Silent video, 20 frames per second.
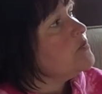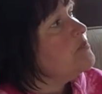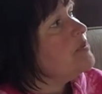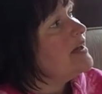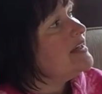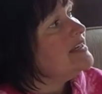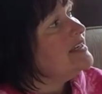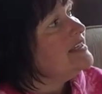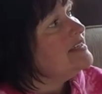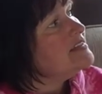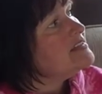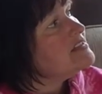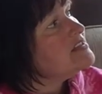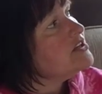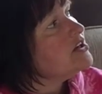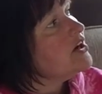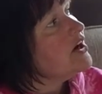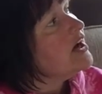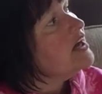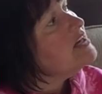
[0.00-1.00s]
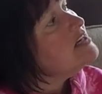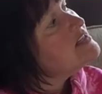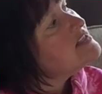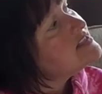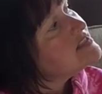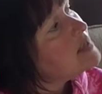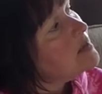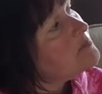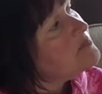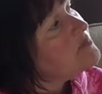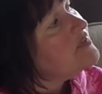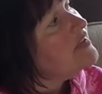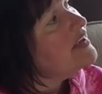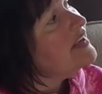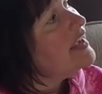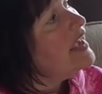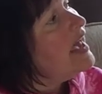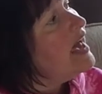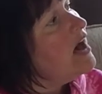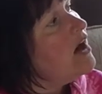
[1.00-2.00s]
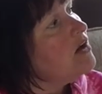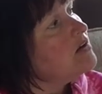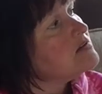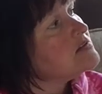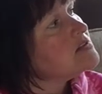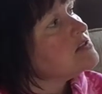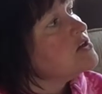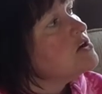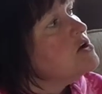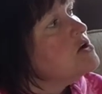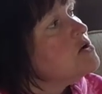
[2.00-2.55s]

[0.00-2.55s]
but is there something else?